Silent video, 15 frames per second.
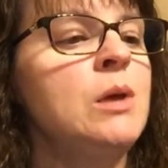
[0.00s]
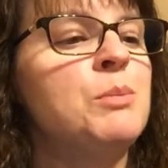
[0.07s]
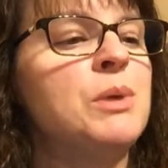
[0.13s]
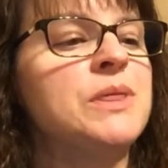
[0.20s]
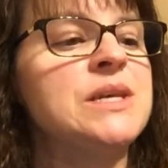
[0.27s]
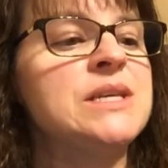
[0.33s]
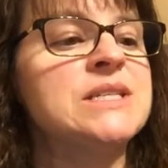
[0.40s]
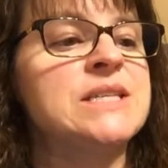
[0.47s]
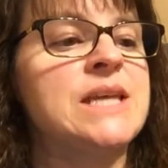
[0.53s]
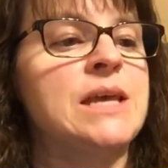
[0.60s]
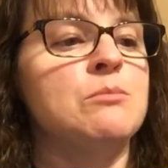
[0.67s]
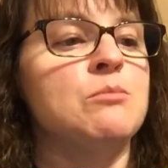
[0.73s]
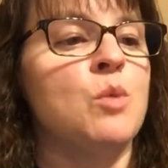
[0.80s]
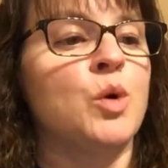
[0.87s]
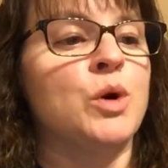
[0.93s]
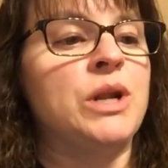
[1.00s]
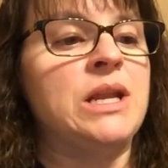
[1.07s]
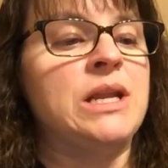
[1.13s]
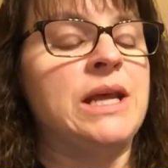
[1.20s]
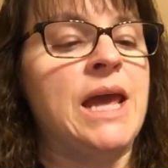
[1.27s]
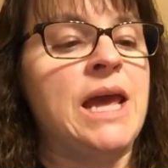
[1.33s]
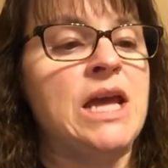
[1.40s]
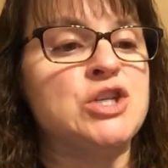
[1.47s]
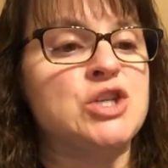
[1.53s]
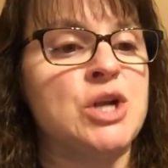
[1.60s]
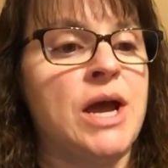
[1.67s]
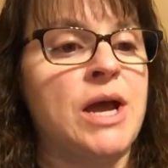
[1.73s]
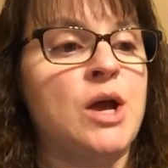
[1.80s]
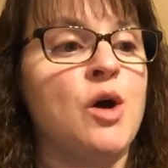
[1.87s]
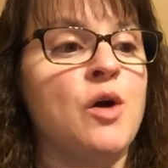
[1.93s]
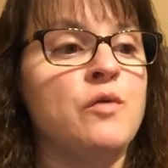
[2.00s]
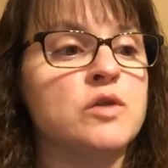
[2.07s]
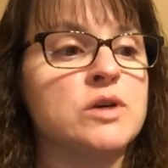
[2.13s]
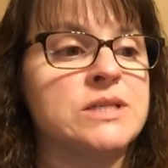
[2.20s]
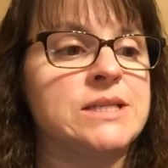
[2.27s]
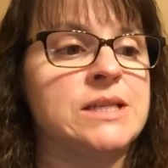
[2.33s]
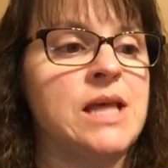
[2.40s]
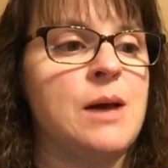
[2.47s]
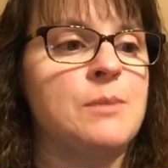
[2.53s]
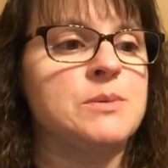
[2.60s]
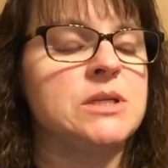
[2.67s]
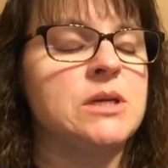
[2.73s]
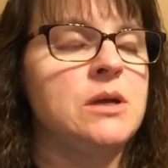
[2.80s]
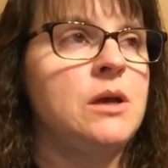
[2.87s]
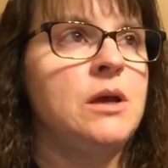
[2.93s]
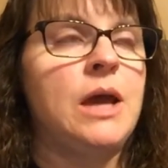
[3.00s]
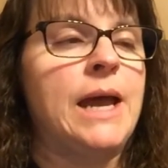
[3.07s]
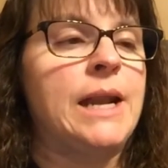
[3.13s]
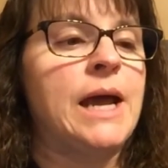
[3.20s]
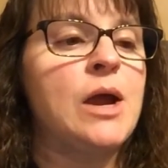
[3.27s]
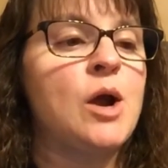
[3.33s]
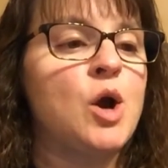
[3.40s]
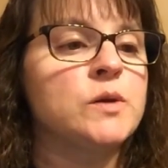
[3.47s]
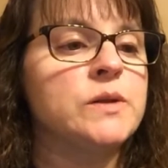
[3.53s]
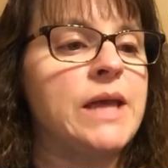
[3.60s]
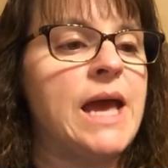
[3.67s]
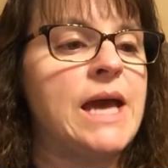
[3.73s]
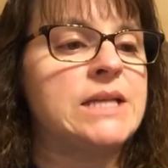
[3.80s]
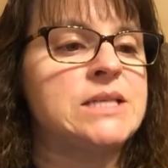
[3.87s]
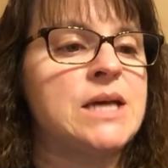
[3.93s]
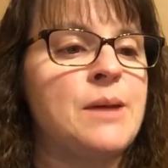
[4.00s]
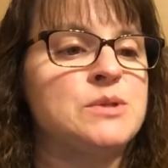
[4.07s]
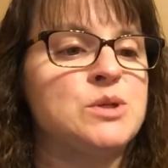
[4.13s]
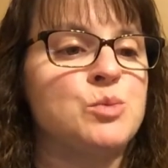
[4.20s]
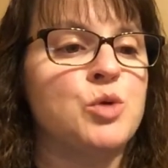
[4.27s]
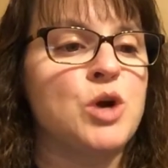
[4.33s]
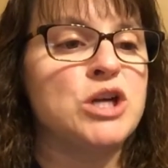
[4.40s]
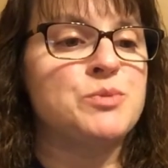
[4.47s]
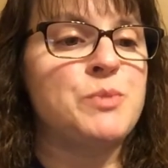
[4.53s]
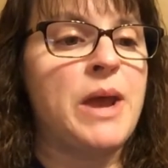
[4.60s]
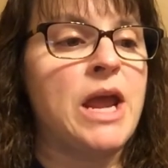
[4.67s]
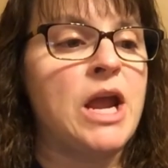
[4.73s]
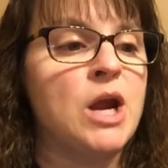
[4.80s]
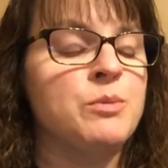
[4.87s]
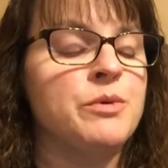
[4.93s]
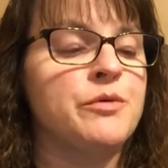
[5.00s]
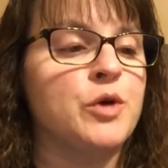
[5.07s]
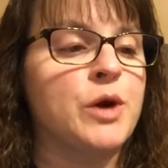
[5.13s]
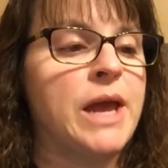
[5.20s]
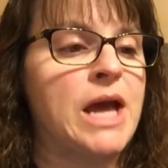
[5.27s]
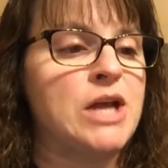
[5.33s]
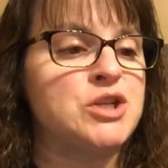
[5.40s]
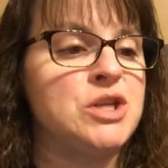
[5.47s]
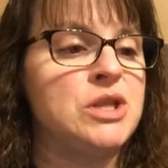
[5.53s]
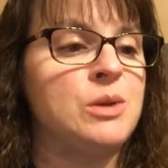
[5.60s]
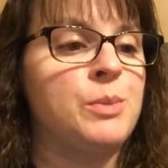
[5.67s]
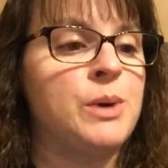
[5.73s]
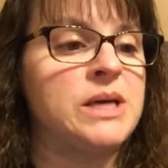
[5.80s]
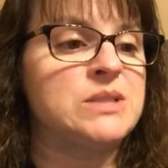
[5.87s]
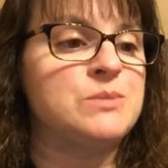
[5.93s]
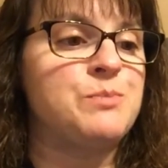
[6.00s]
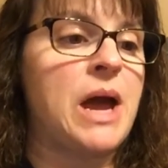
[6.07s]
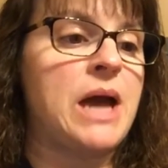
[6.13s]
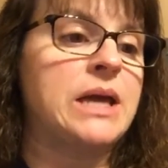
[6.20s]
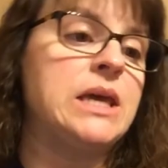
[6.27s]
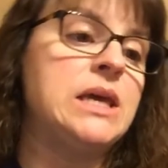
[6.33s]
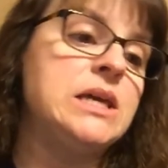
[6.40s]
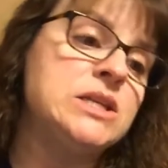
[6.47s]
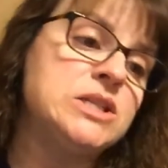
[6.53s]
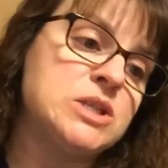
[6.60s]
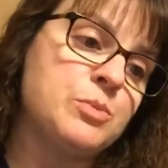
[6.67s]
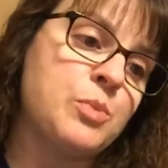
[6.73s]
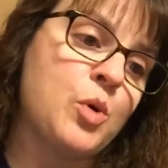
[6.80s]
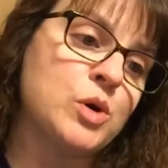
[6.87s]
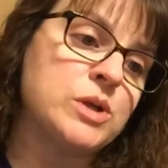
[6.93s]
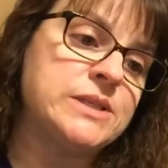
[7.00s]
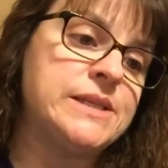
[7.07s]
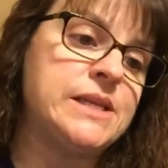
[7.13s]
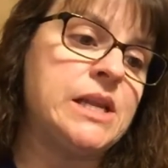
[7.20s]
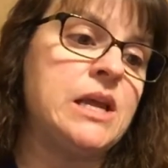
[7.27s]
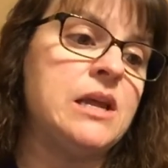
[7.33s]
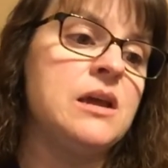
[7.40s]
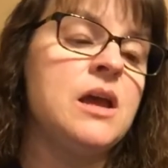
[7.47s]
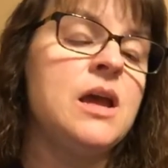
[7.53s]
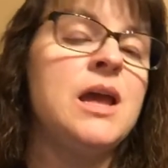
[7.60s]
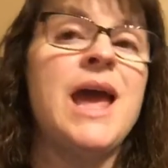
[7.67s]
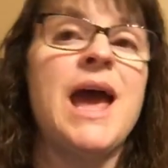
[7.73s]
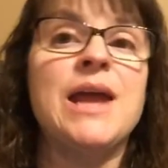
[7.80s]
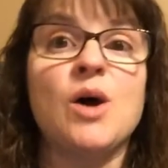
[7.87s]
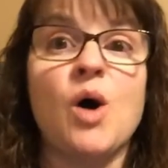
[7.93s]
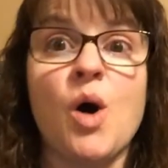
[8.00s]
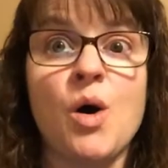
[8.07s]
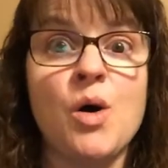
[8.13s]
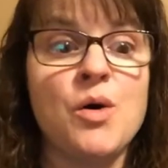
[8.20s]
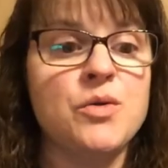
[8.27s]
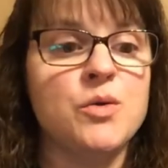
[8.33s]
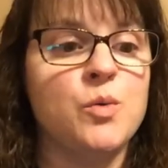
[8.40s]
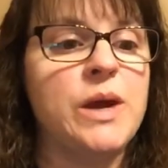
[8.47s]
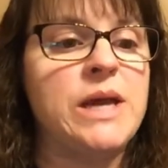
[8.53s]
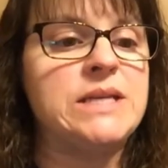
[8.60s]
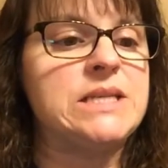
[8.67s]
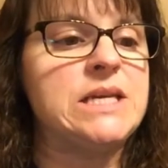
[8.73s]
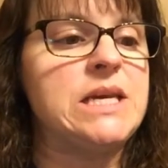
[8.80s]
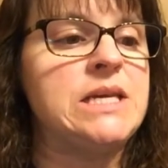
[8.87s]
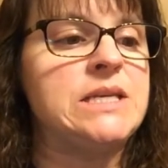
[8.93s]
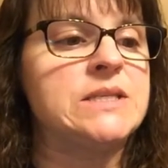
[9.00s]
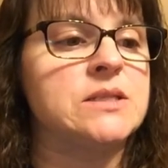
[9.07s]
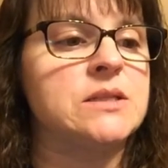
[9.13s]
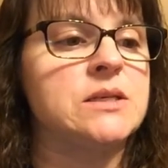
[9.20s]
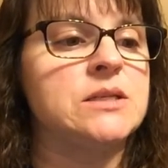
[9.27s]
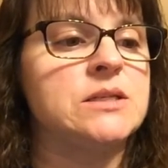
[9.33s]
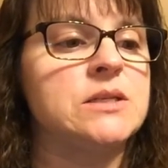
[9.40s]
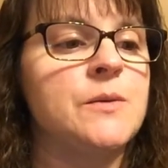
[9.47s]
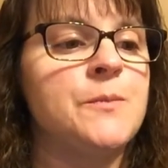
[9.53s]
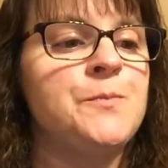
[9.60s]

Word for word: But this morning, Gage and I overslept, and I hardly had time to brush my hair before catching the bus back into Port City and all the way to Eastland.